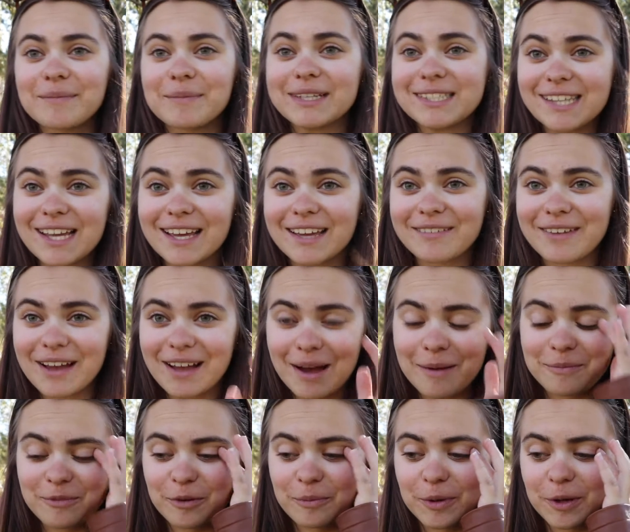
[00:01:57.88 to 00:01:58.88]
my second pick
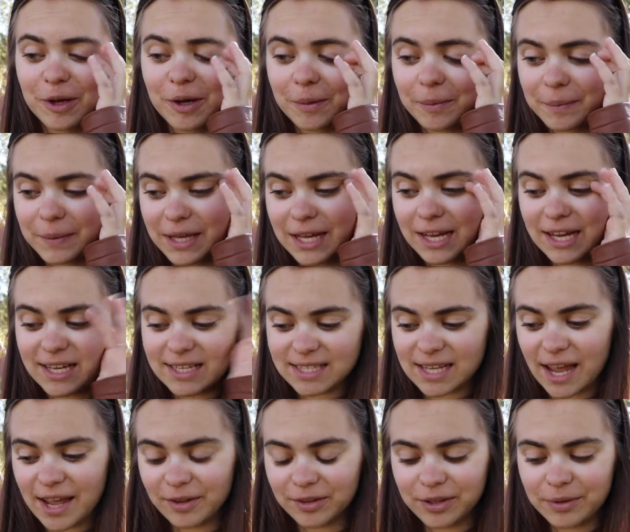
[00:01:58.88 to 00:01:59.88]
comfort book, because
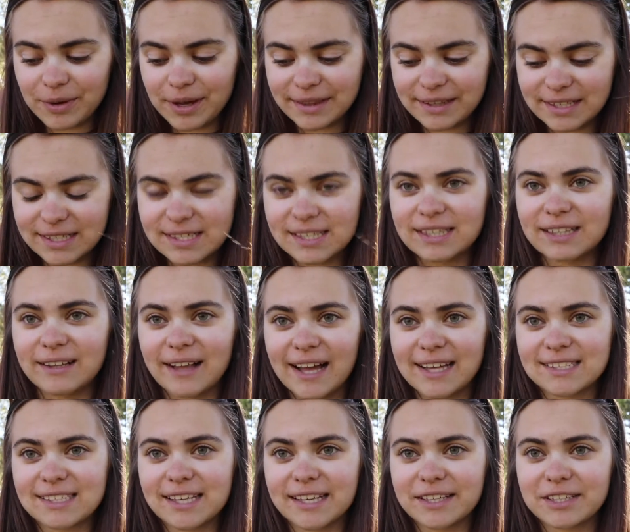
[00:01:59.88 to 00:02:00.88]
I only read this in the
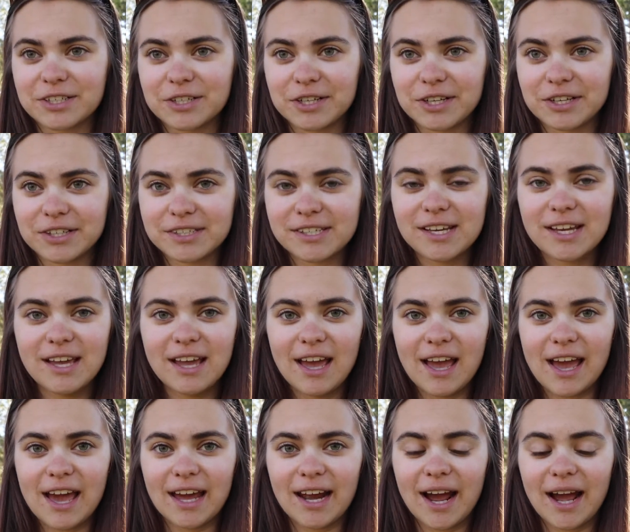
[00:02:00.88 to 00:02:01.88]
last 2 years,
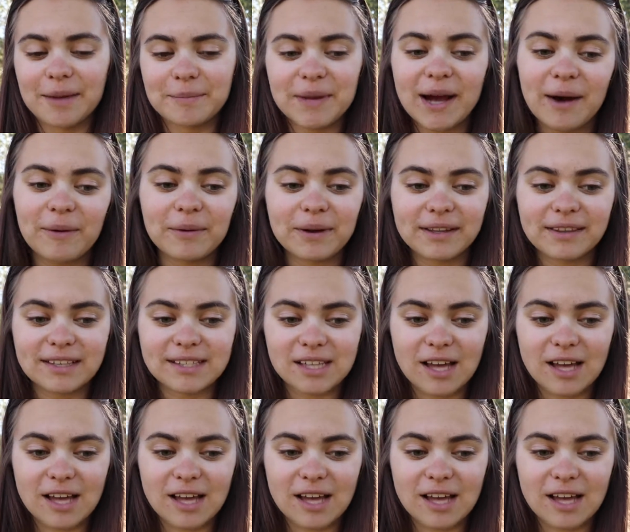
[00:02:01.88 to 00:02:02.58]
and I'm now one of this